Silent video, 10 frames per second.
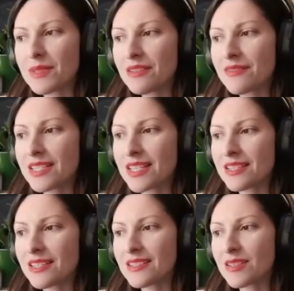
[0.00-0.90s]
can be of
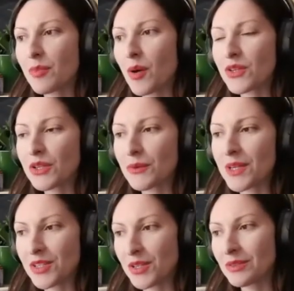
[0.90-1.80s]
assistance upon your
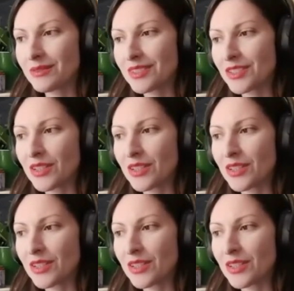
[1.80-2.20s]
return.